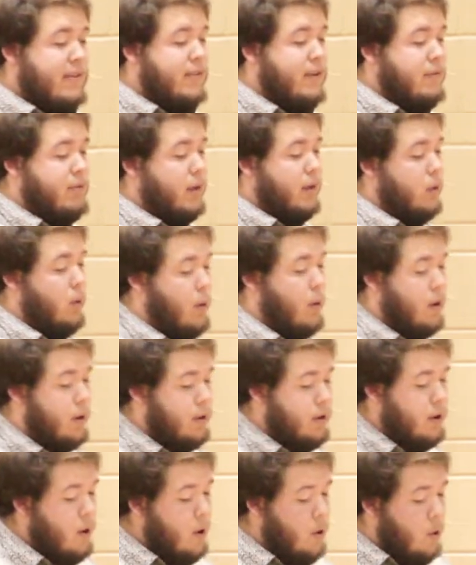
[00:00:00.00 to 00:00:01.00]
of the
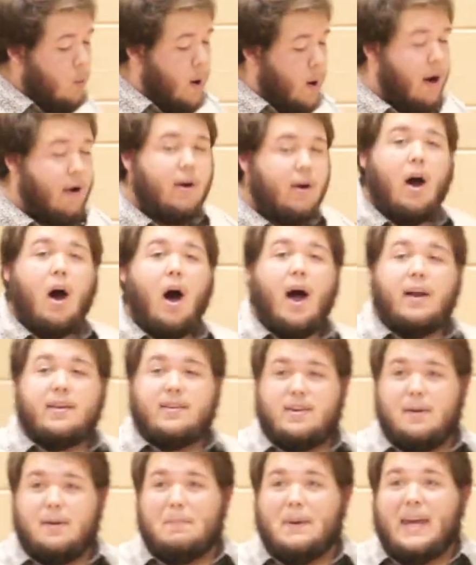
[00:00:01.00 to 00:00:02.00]
Lord where it ought
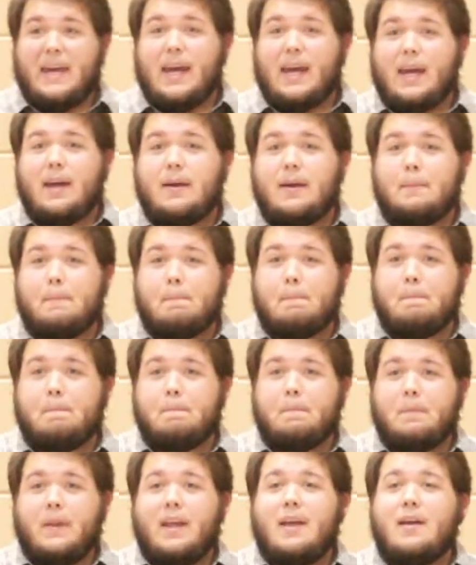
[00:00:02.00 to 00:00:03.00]
to be.
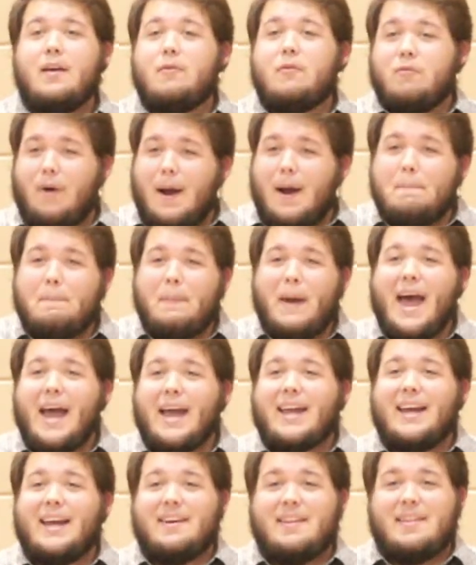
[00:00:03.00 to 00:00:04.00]
Right
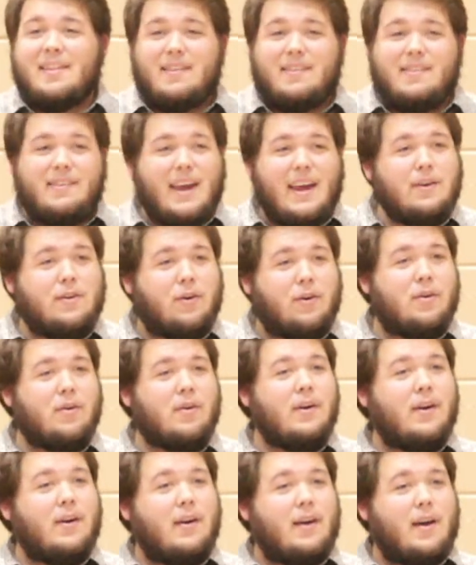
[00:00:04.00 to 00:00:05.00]
back into the center
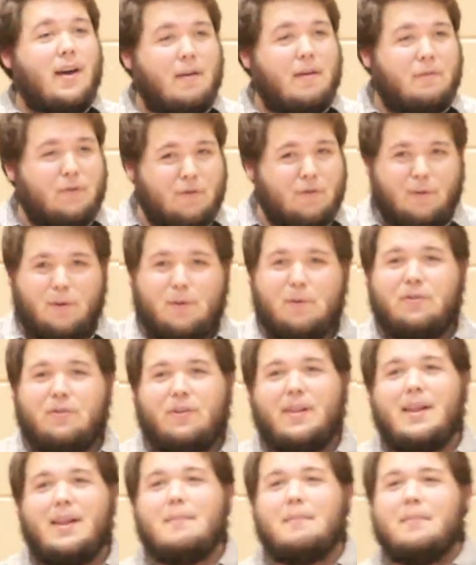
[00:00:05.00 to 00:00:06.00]
of
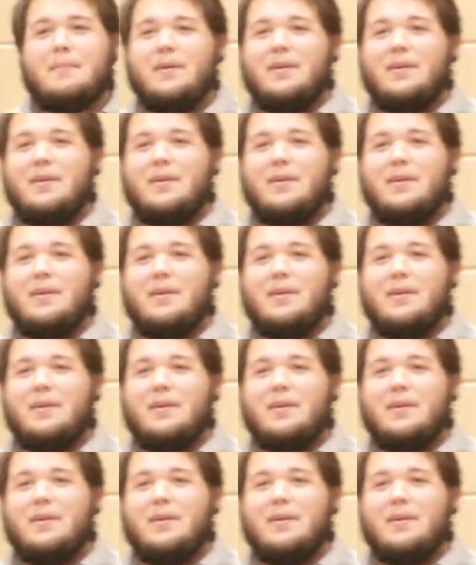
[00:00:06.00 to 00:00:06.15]
Jerusalem,